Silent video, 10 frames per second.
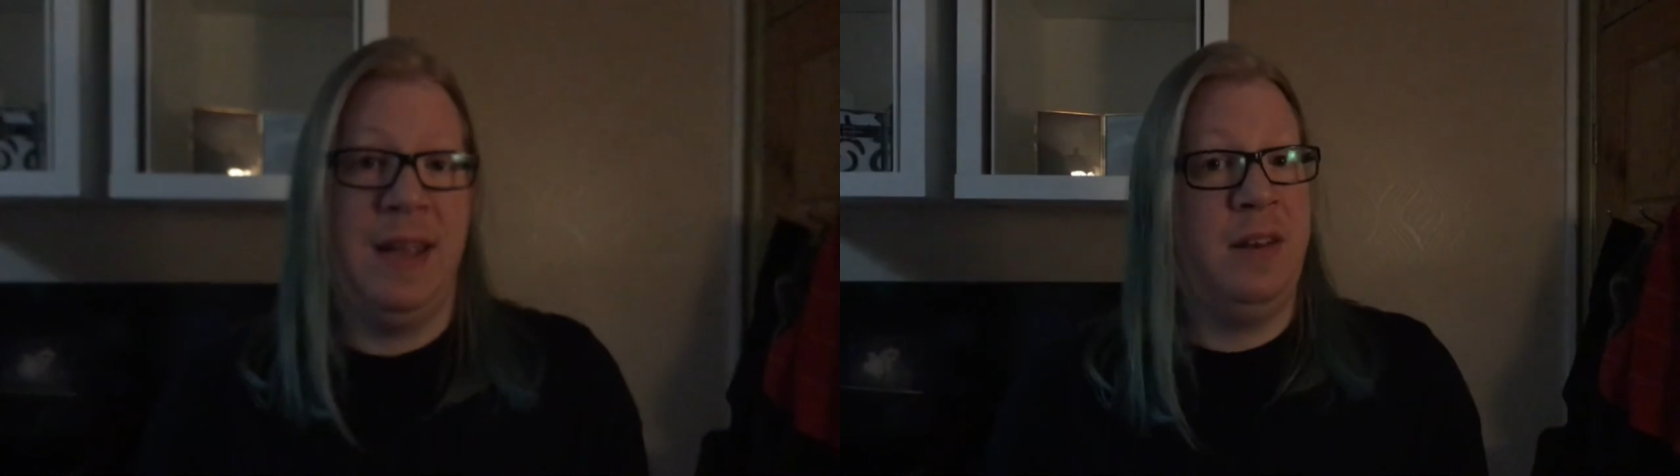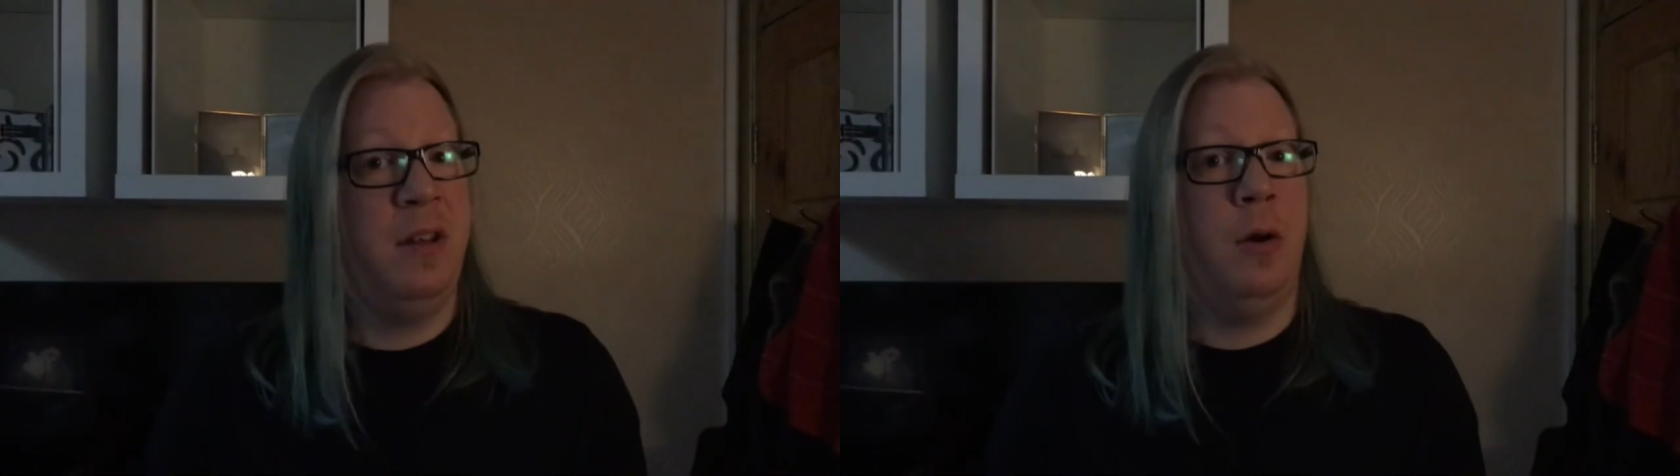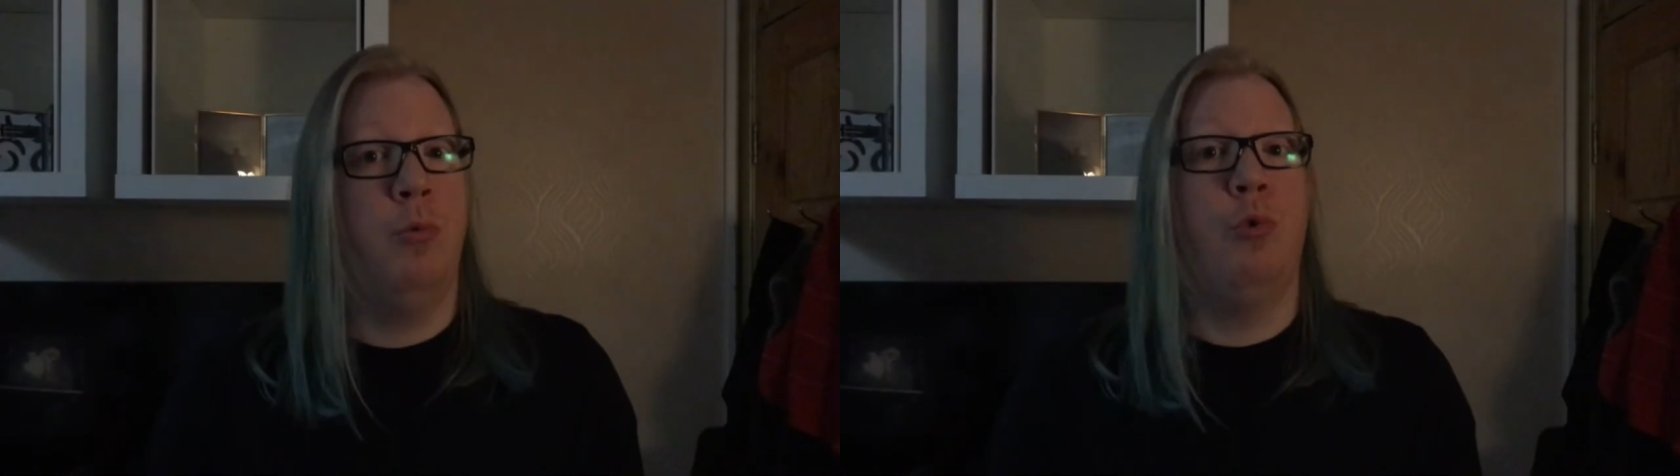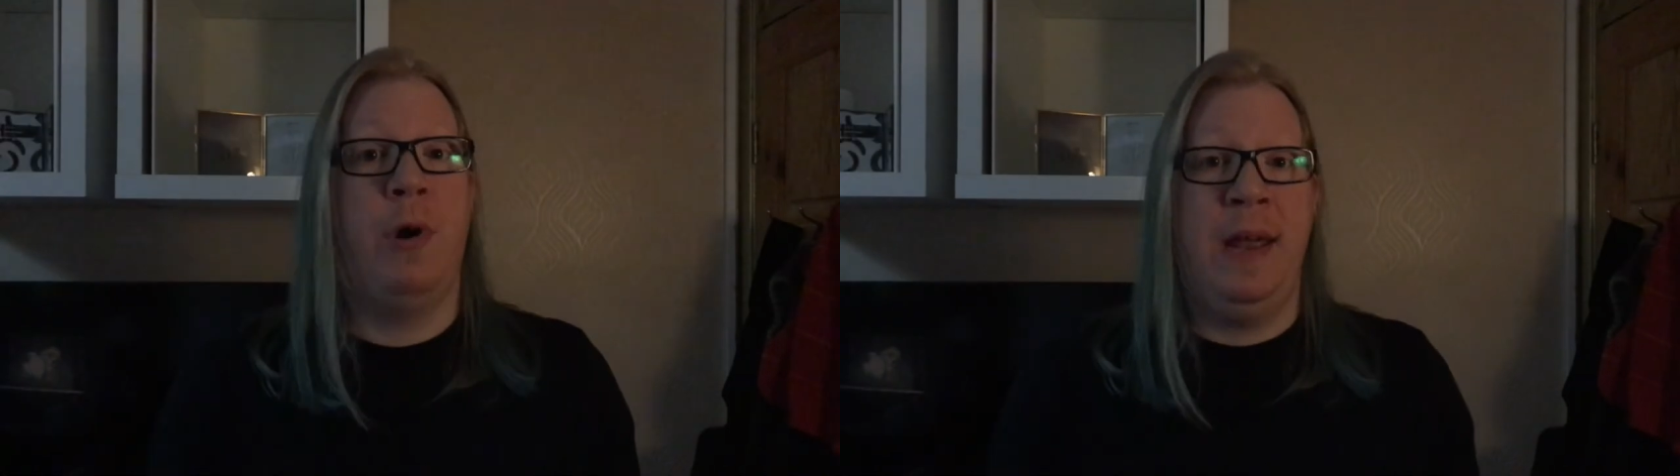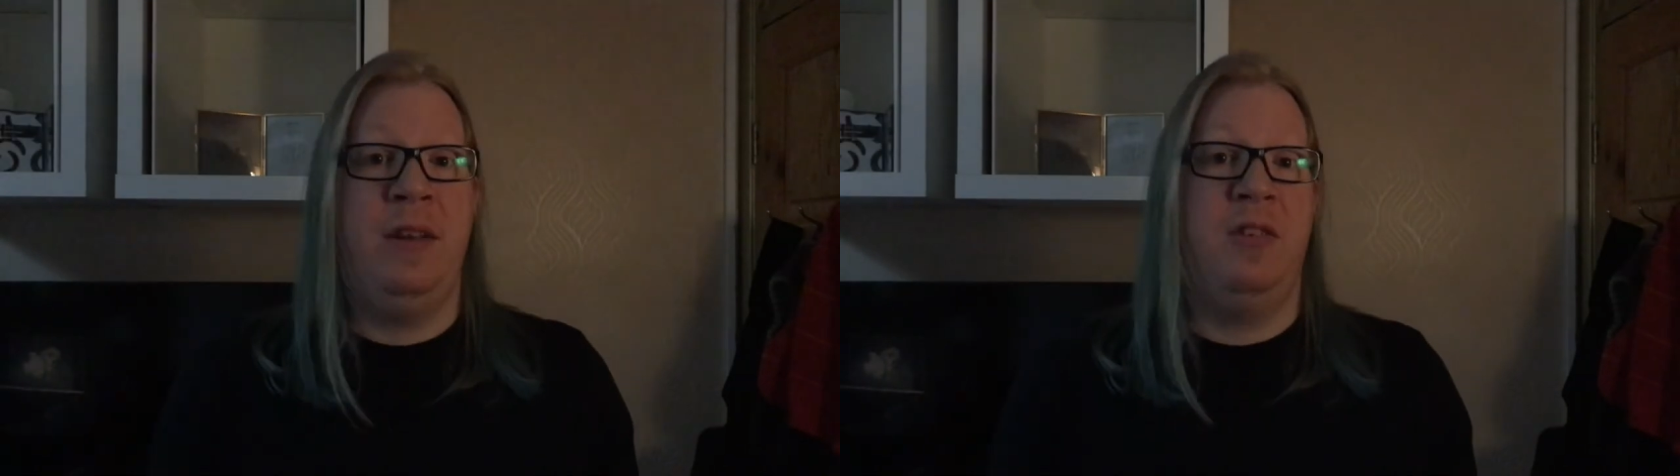it dug
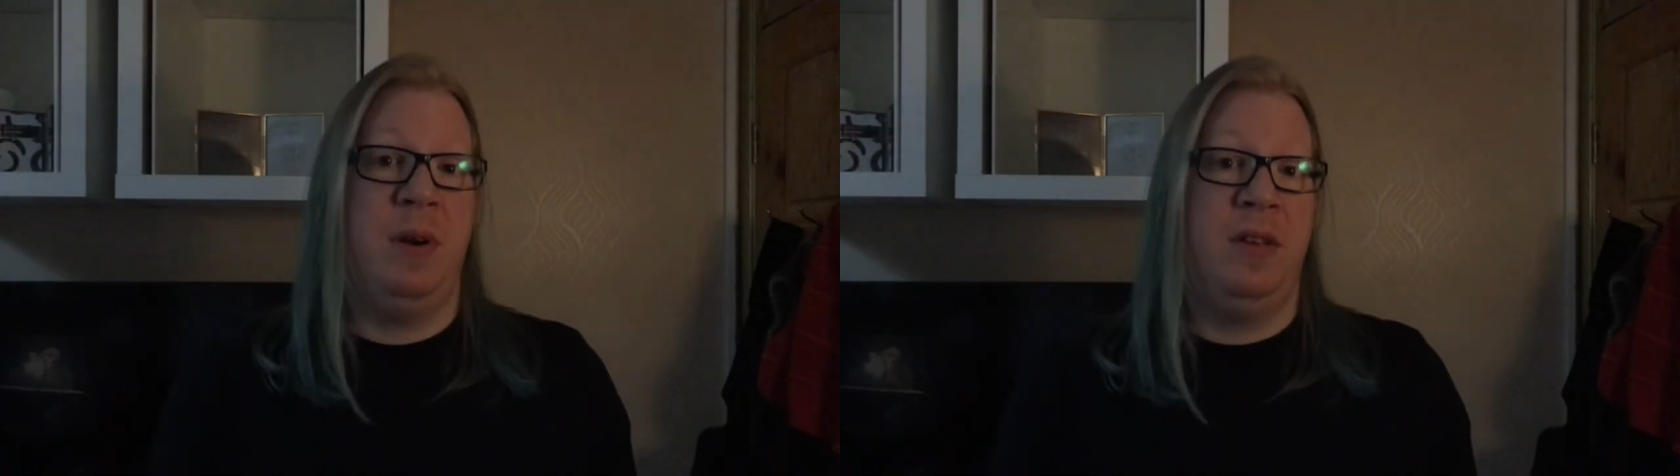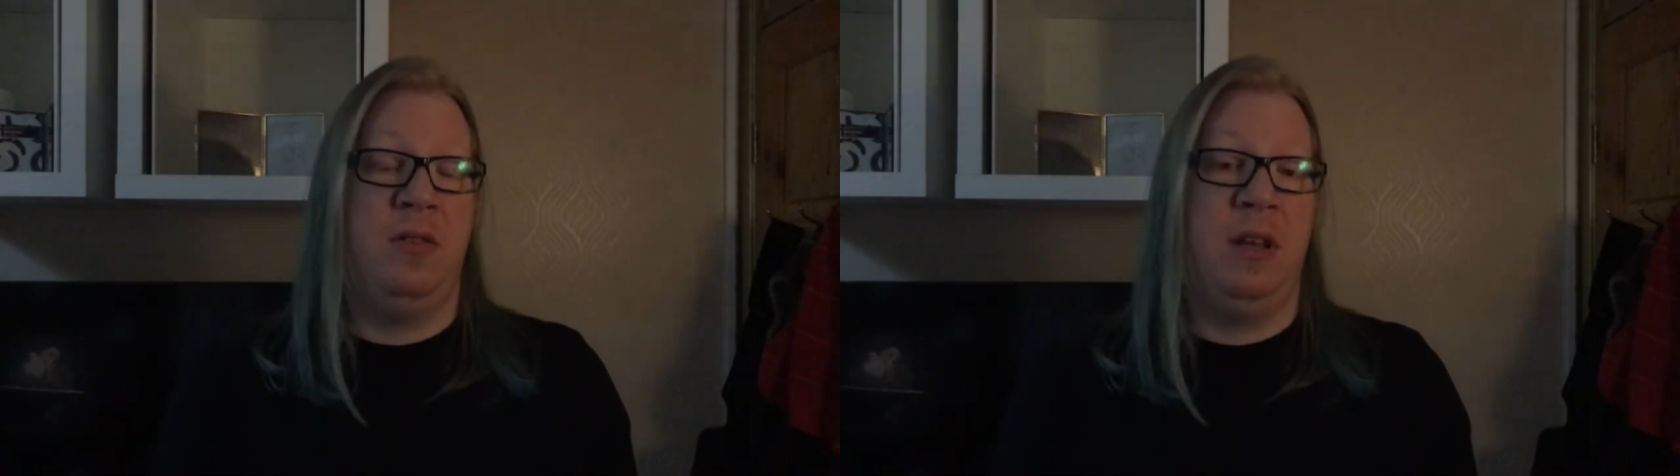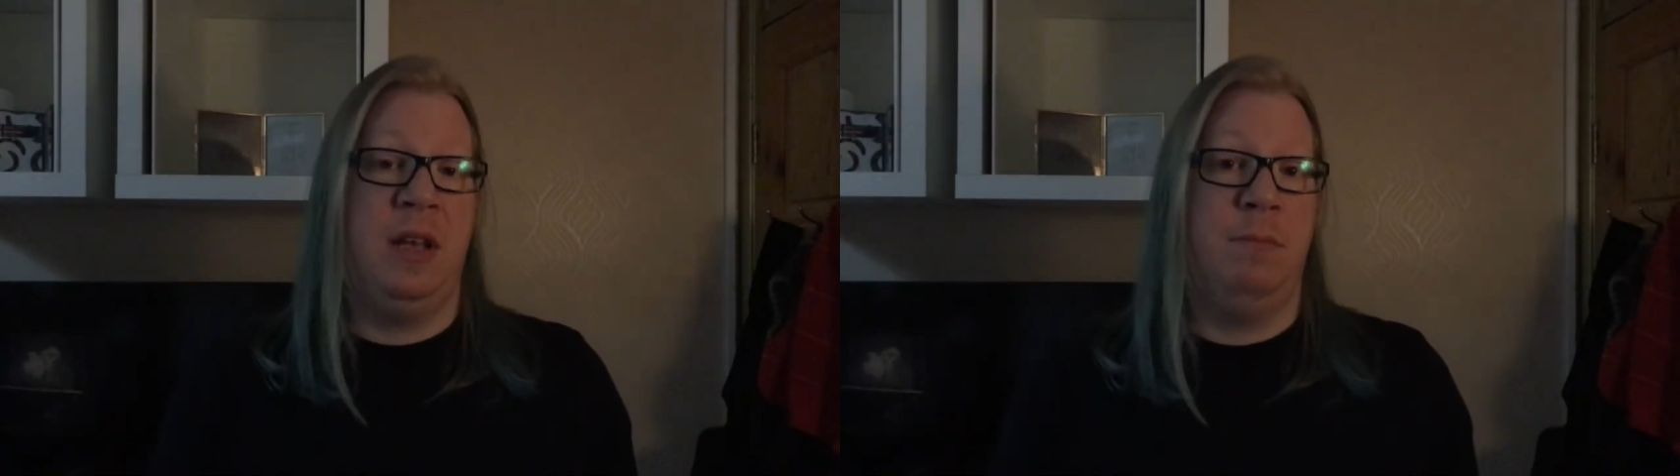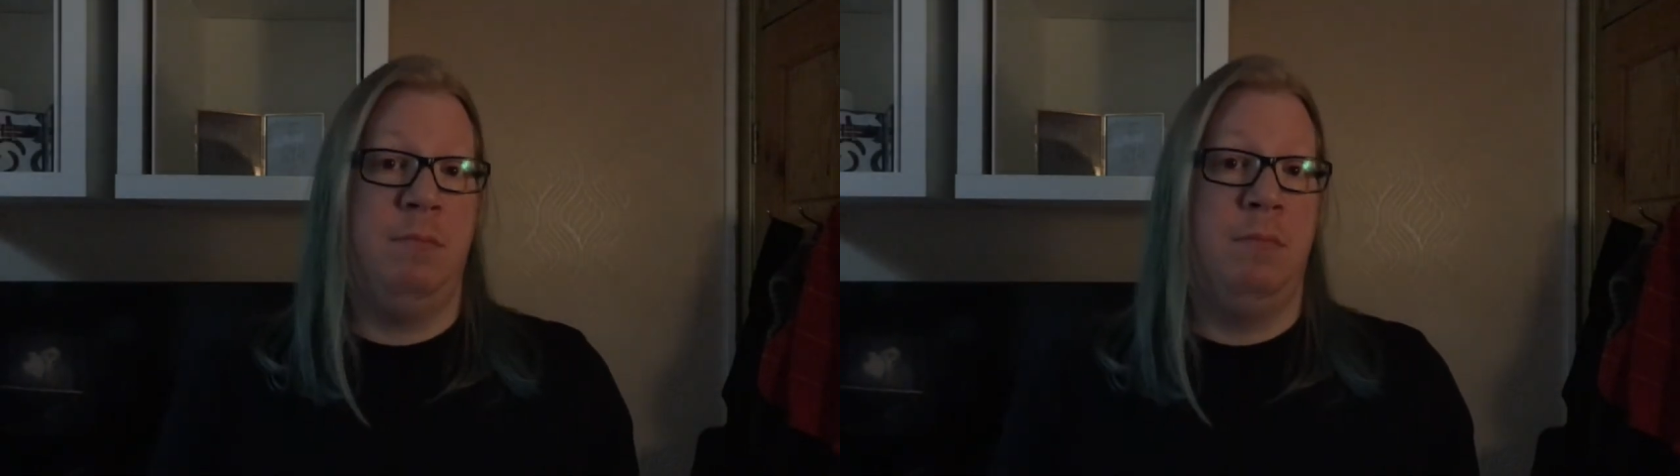right into my skin.